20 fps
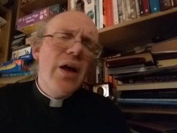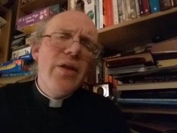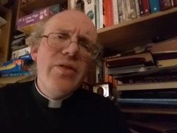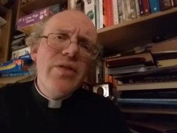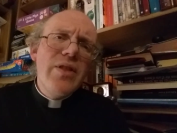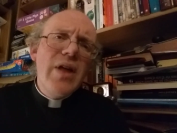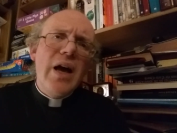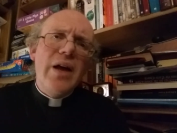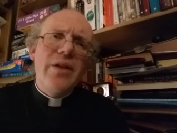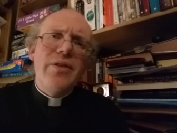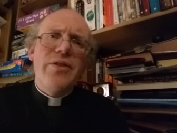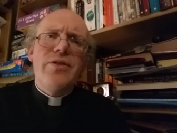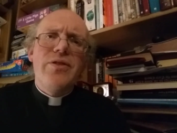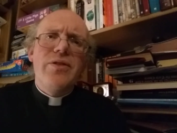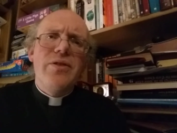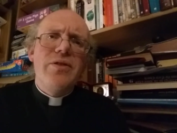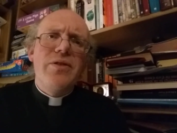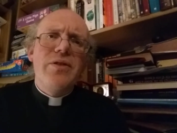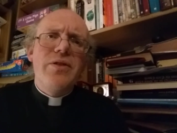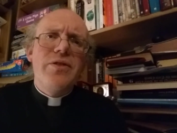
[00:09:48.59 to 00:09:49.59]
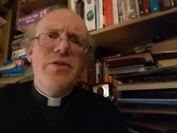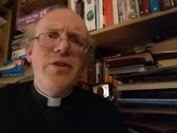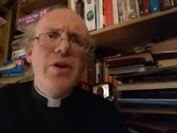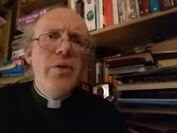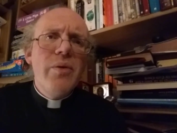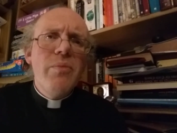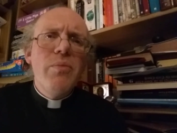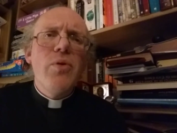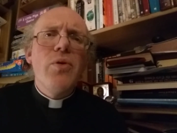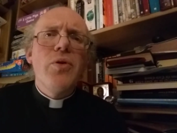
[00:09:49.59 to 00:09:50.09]
That's
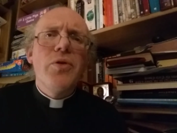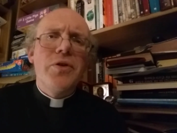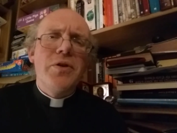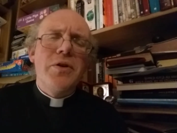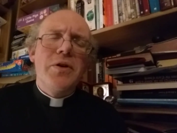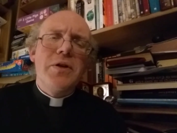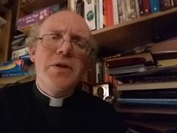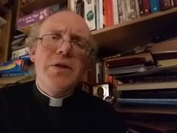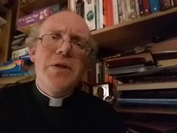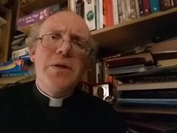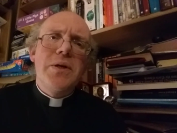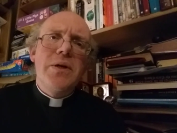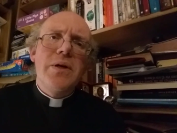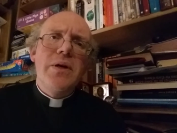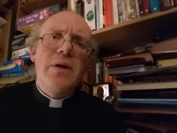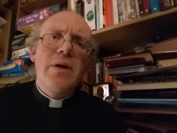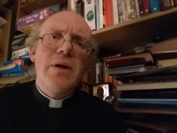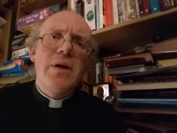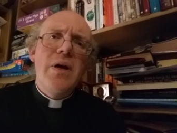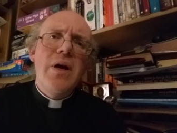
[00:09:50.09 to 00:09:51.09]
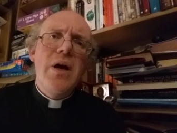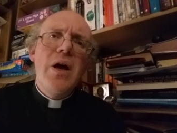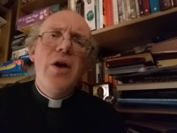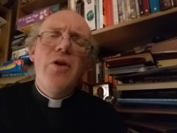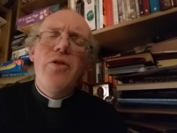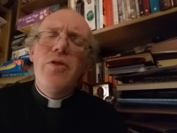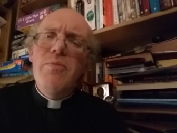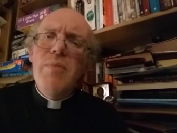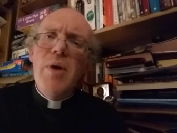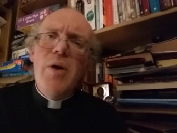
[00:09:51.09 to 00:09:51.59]
so important.
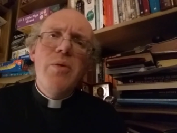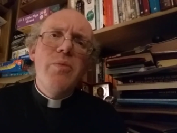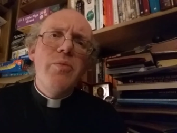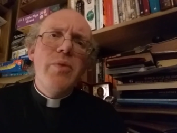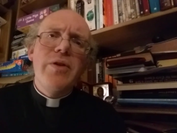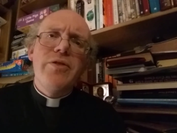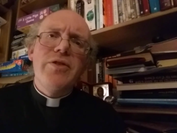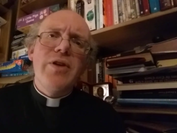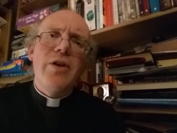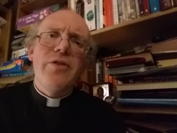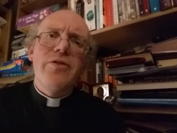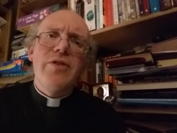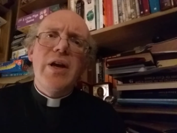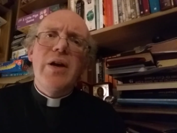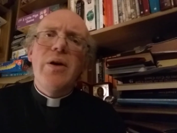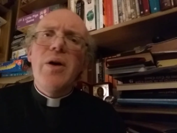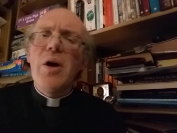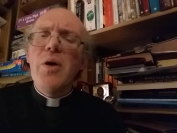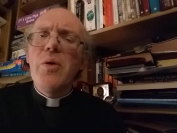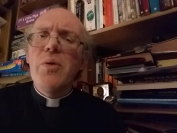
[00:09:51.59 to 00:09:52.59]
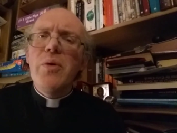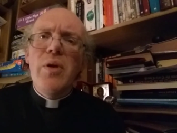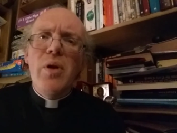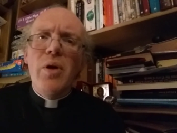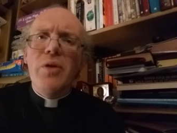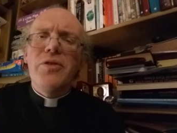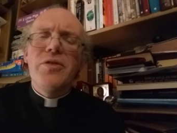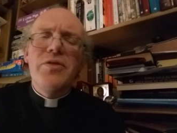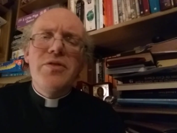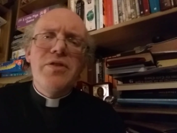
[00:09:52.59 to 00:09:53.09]
The moment we start saying, "Oh,
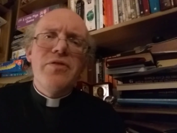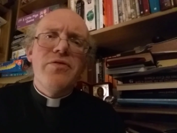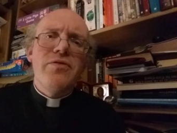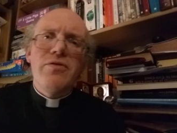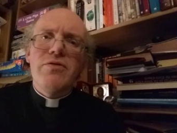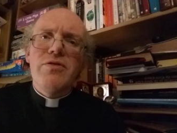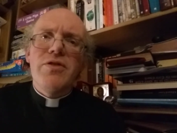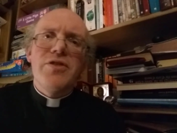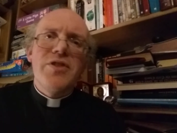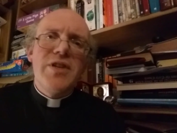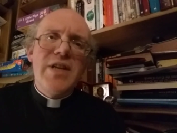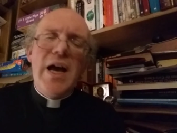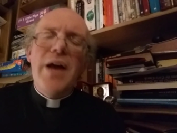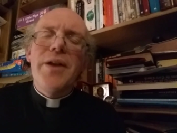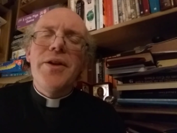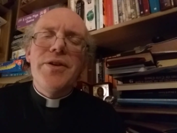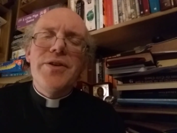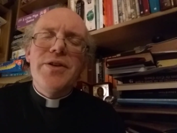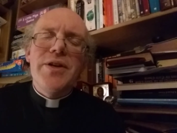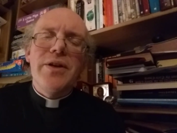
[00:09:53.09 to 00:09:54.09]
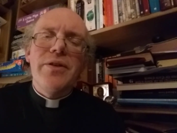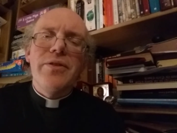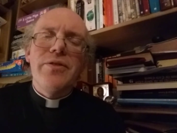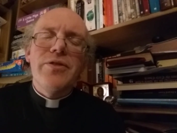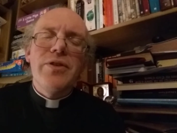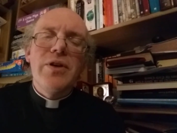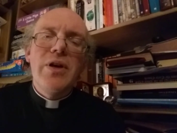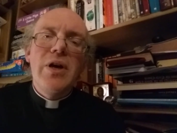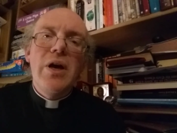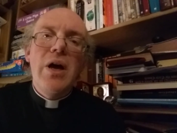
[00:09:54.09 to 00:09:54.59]
lots of different
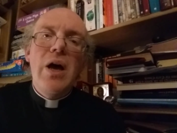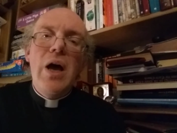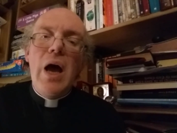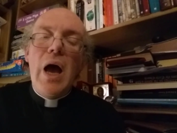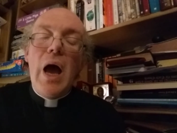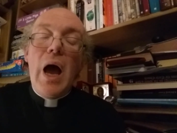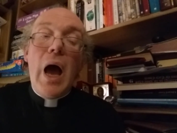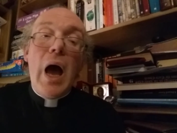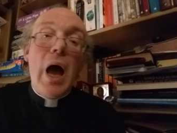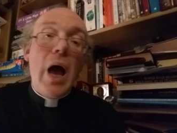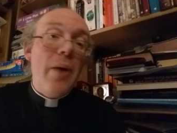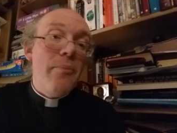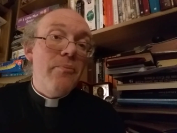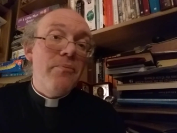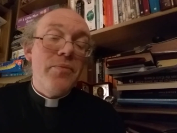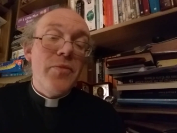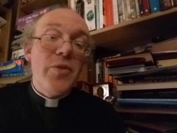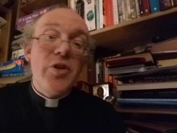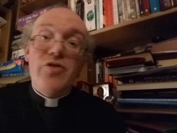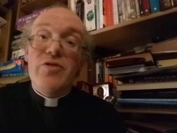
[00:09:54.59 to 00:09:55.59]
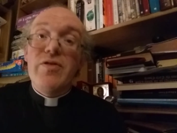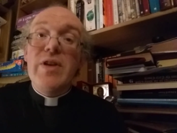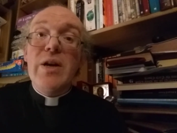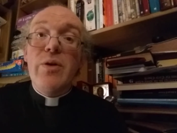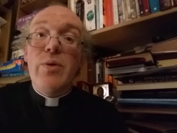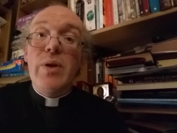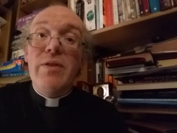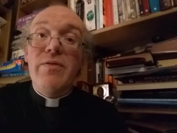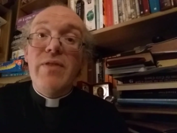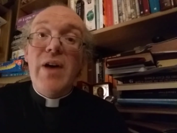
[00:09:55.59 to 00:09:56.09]
Christianities," um, which are
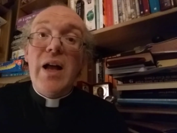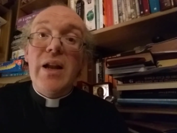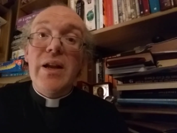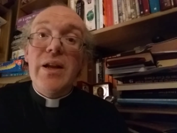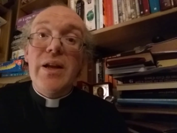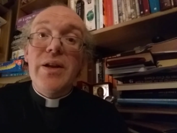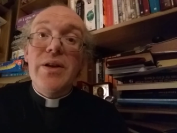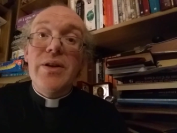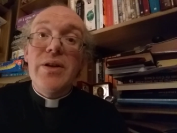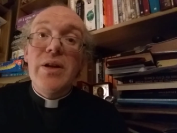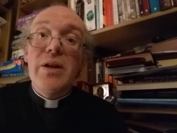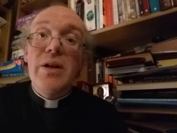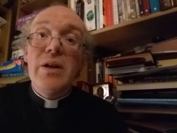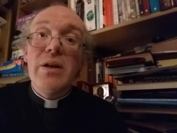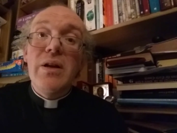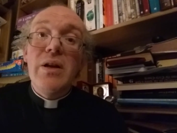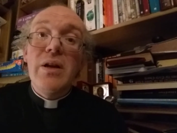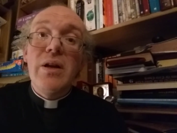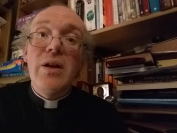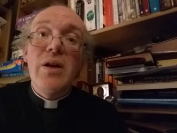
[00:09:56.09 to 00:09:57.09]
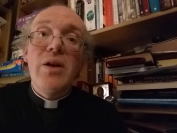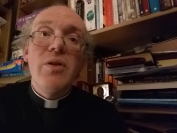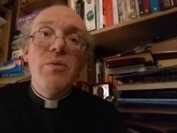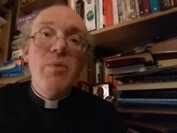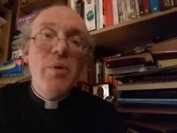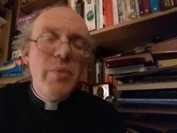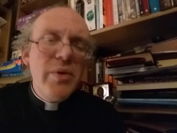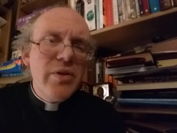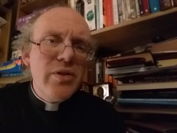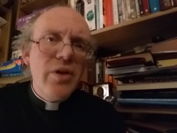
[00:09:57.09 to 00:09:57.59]
equally valid, the
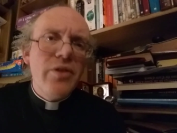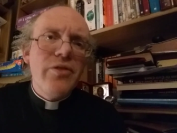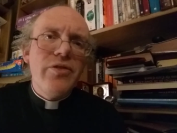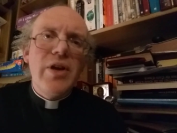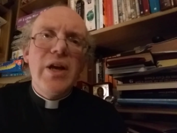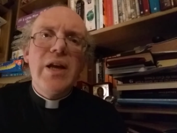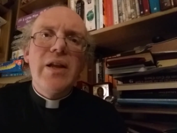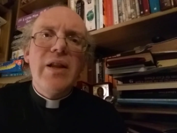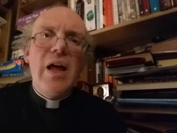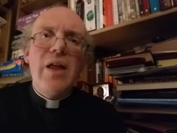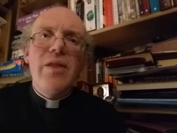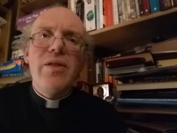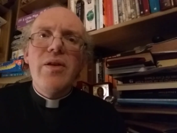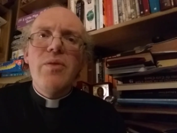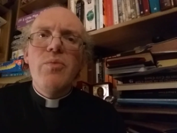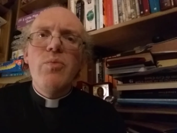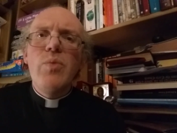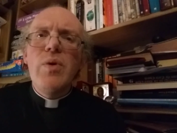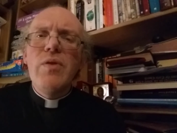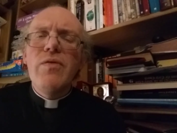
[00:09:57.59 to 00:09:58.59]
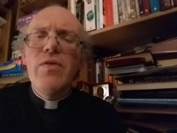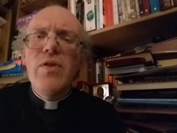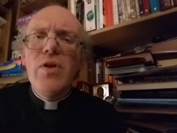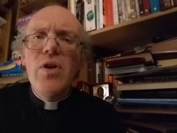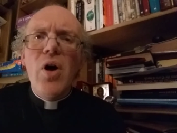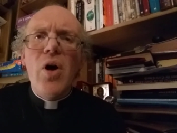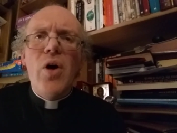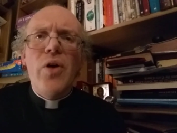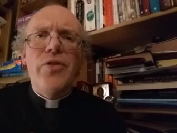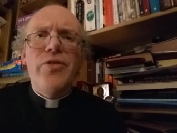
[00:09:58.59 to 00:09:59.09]
moment we start saying that, then we've
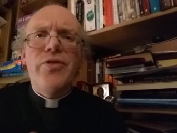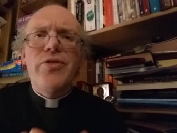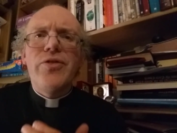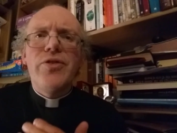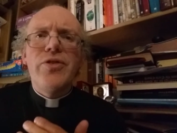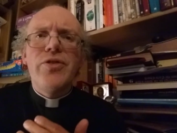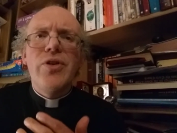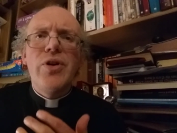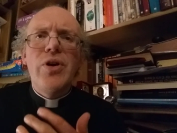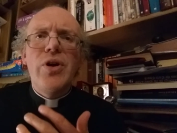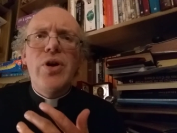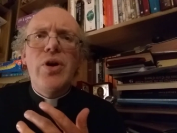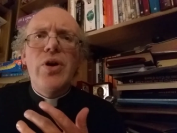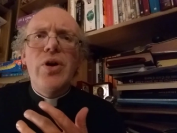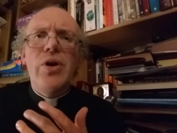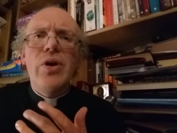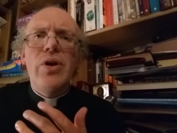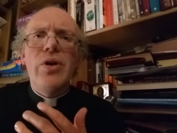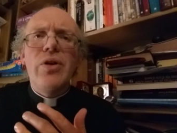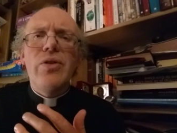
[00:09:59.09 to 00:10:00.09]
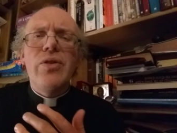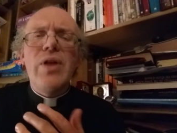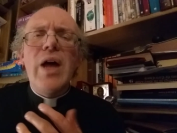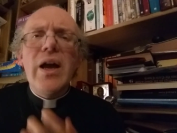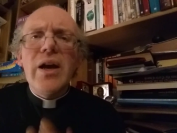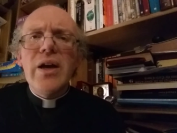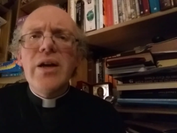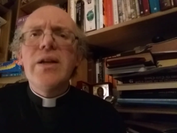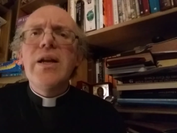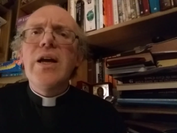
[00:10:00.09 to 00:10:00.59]
lost
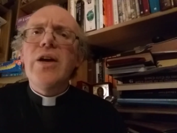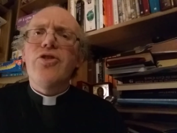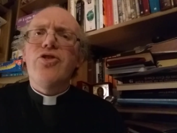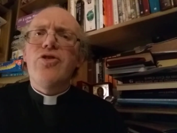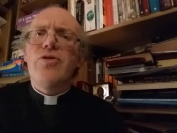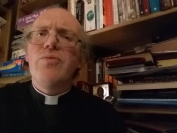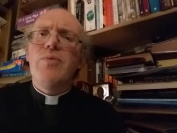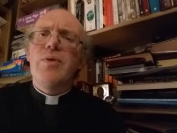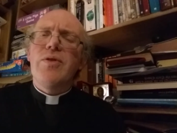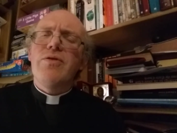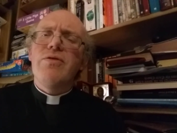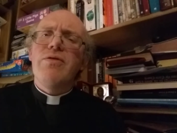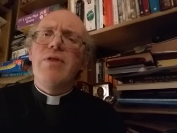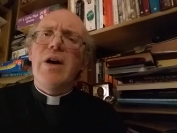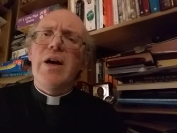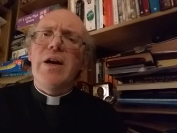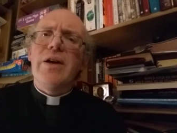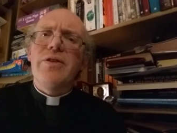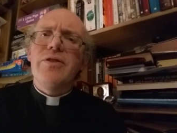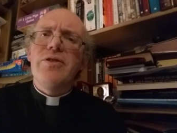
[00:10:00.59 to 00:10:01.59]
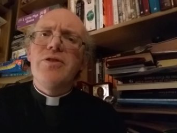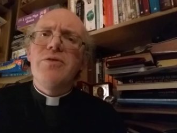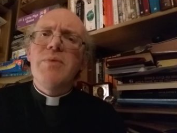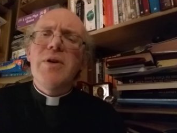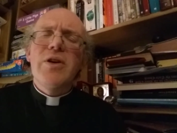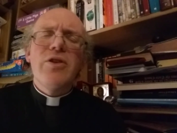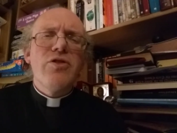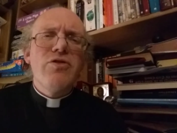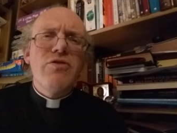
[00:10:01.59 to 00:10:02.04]
that connection with Christ, because